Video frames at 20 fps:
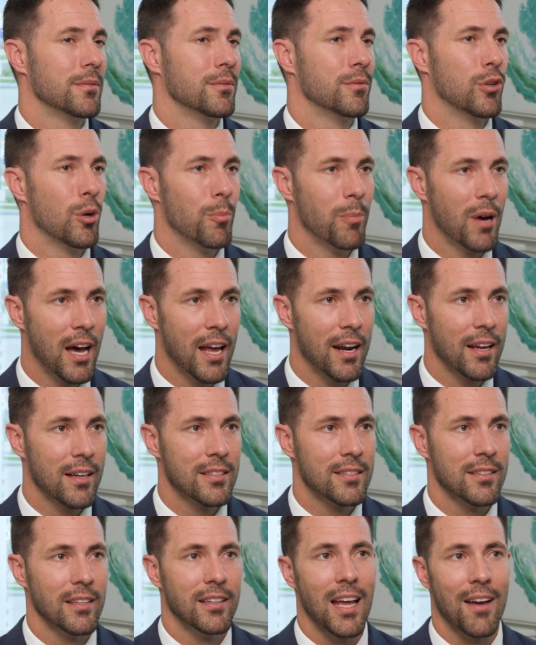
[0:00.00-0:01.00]

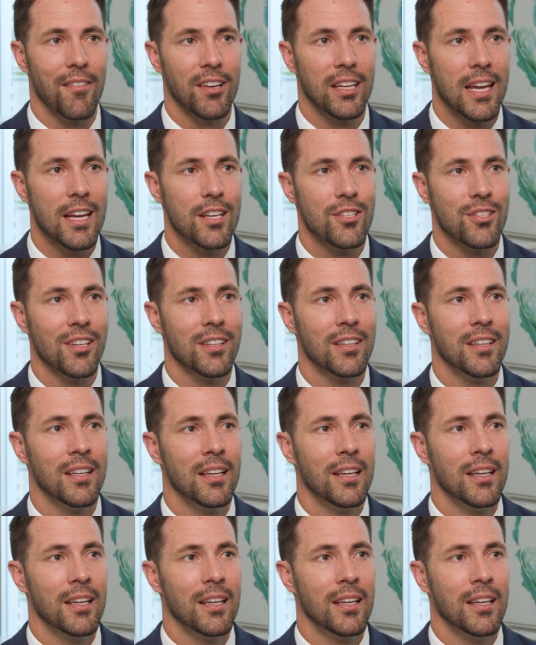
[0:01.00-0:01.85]
robotics, and navigation,